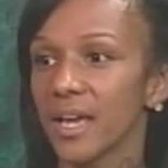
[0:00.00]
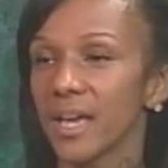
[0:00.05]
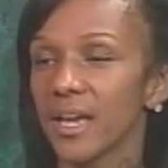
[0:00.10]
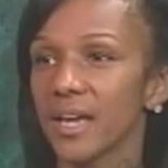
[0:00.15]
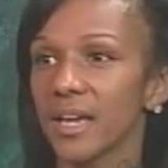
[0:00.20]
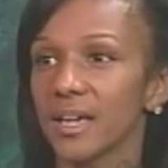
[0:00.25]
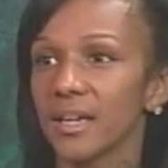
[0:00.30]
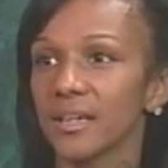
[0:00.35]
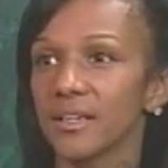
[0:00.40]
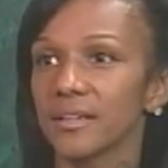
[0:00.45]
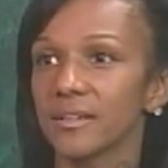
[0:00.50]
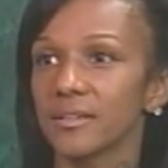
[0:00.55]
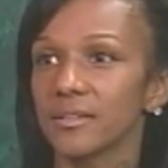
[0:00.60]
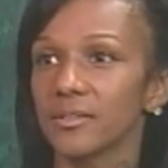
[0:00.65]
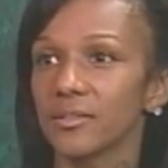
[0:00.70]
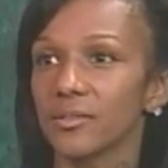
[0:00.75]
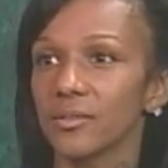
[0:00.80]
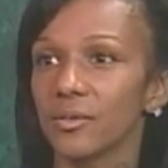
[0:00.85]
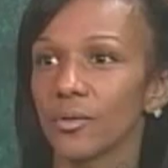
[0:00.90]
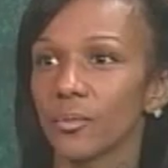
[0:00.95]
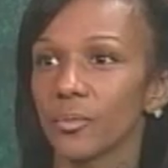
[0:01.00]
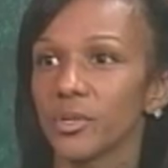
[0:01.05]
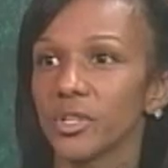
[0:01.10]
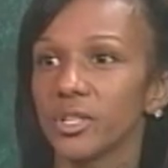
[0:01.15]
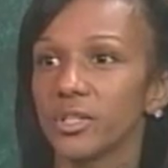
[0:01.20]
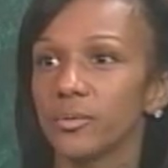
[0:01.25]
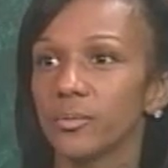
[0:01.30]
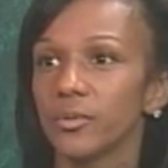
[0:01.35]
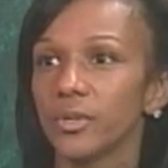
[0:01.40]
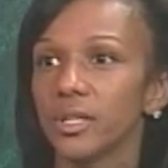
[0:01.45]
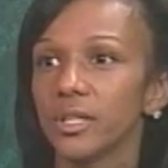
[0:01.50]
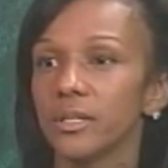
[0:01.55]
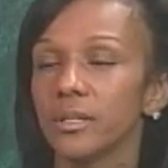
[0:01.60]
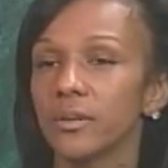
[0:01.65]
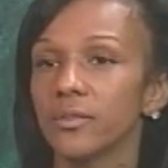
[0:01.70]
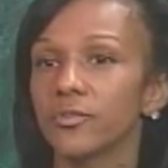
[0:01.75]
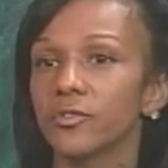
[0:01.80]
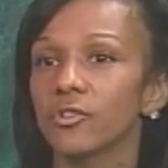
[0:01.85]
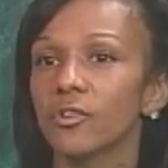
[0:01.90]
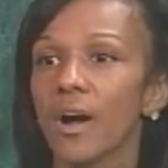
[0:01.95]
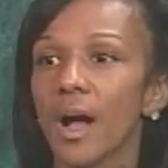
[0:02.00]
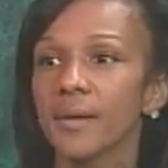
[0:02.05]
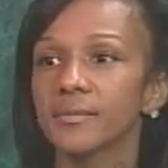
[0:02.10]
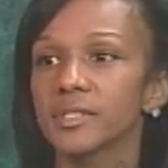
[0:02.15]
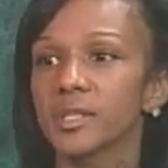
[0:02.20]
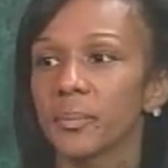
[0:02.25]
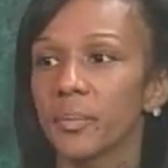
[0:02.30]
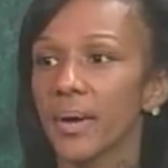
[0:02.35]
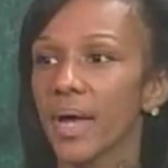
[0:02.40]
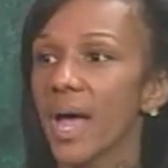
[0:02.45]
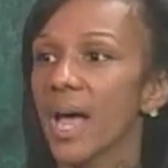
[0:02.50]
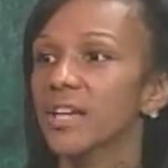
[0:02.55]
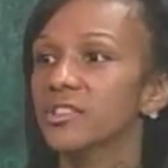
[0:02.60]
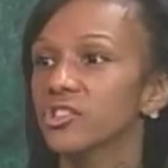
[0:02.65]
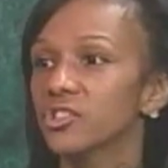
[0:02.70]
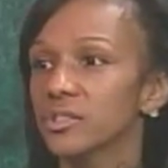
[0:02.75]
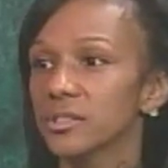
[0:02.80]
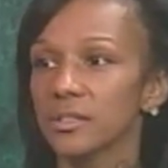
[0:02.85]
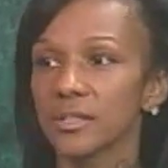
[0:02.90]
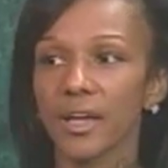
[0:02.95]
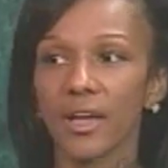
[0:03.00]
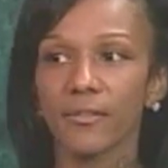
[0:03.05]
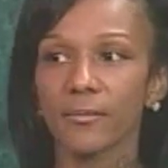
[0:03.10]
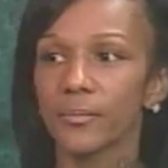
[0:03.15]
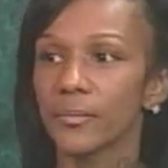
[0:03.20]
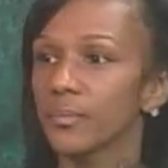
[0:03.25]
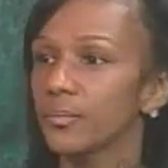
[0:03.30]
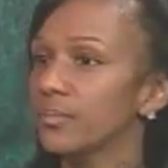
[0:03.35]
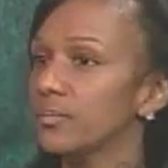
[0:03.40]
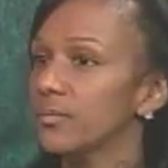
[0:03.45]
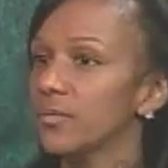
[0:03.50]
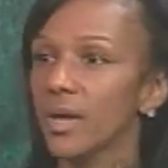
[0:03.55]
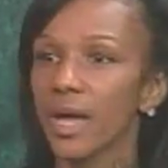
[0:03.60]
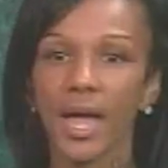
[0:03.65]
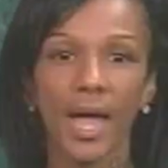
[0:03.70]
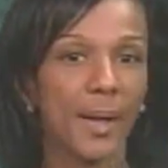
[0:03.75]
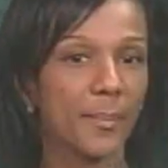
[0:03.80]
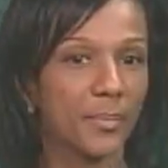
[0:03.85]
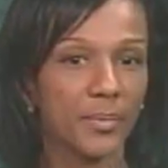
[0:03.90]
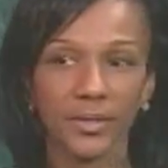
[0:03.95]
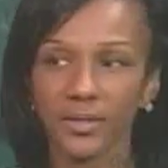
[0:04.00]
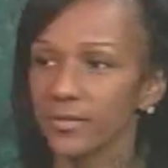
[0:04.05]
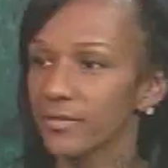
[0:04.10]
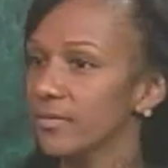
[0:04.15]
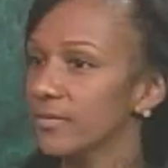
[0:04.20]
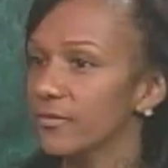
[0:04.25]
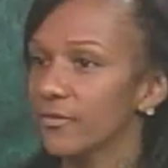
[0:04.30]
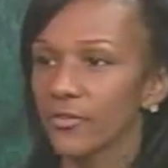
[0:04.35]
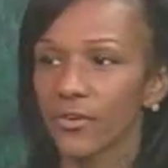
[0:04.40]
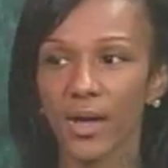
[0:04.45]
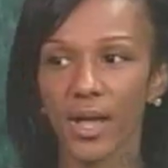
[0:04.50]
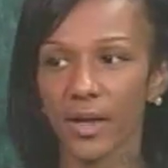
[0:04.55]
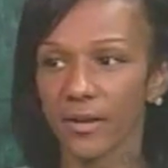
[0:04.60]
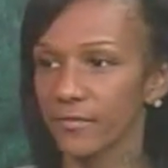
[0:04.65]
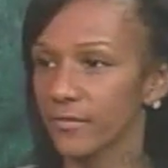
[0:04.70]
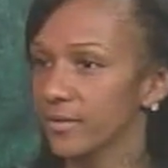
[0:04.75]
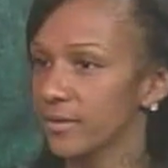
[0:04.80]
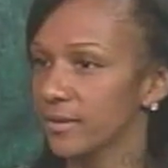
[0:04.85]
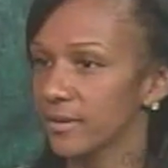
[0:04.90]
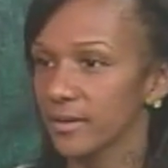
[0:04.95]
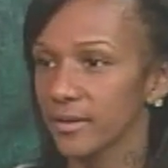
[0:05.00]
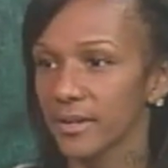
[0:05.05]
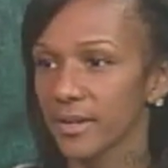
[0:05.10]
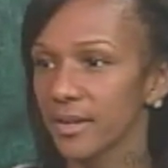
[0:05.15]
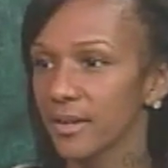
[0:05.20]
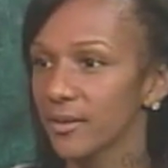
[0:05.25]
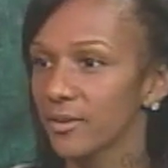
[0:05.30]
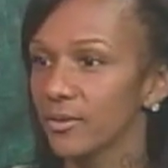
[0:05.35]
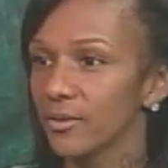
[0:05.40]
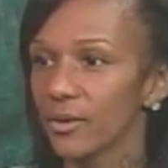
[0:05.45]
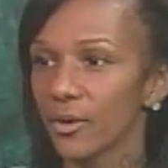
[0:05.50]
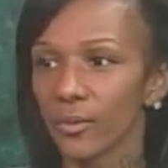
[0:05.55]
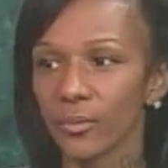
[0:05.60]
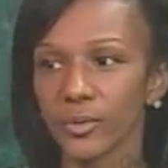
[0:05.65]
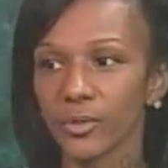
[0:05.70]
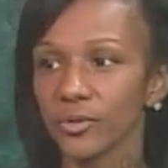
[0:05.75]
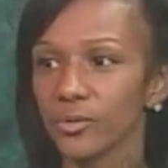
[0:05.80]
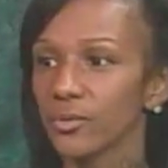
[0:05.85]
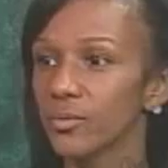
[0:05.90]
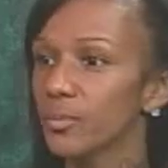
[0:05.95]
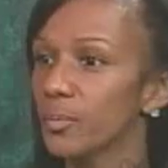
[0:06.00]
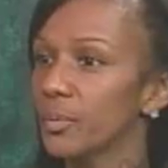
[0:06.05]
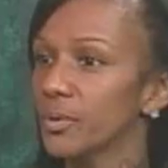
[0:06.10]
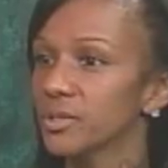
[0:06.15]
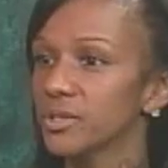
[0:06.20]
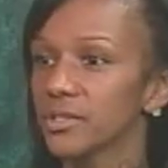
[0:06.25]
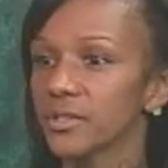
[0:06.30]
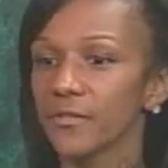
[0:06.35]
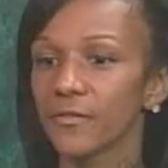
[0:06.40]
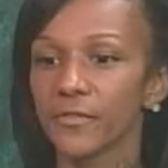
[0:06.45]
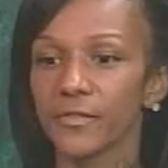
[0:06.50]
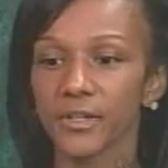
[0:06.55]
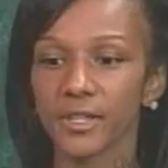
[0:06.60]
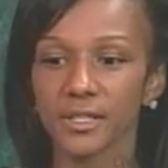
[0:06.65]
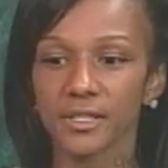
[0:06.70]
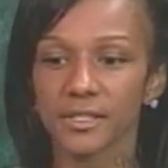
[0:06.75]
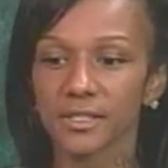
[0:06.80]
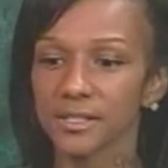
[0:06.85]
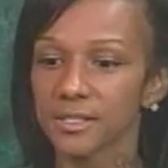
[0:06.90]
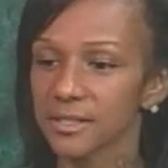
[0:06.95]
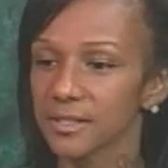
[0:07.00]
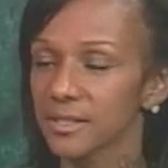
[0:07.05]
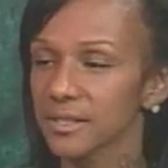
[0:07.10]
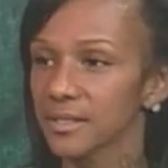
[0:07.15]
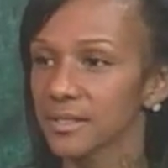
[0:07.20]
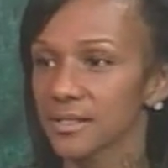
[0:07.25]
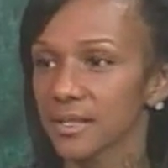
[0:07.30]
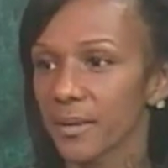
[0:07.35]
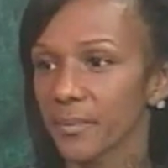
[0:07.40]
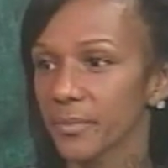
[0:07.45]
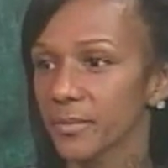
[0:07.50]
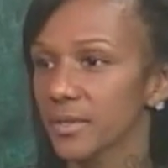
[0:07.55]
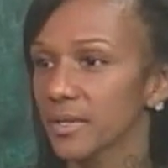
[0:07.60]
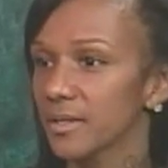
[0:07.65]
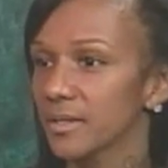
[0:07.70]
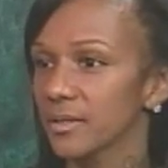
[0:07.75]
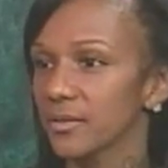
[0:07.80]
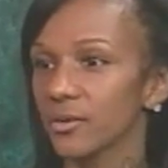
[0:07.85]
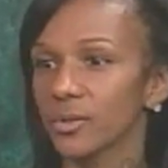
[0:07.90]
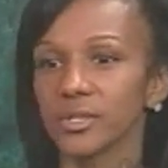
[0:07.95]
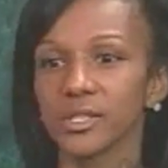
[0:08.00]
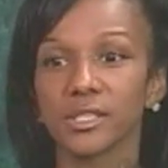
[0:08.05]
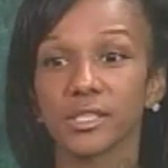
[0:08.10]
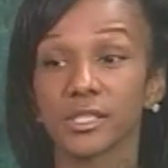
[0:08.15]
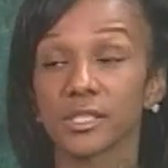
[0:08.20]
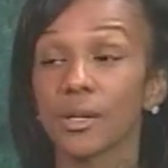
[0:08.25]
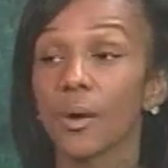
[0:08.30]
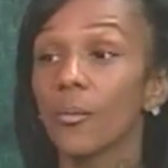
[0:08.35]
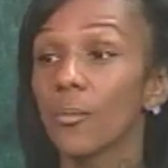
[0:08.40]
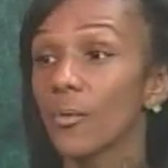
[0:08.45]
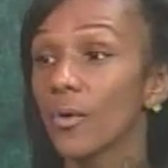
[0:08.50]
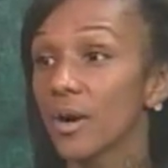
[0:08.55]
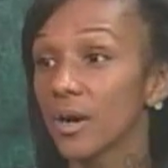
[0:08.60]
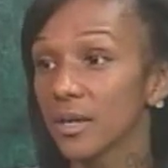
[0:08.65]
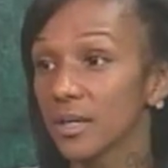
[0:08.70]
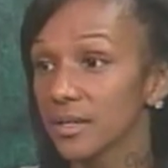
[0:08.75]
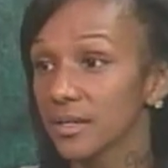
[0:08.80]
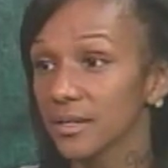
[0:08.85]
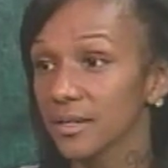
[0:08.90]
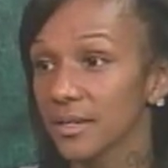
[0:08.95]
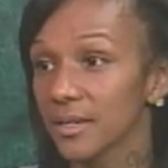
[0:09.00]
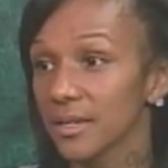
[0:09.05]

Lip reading: And, you know, we crimes of passion have happened forever. You know, when you put your feelings into something or someone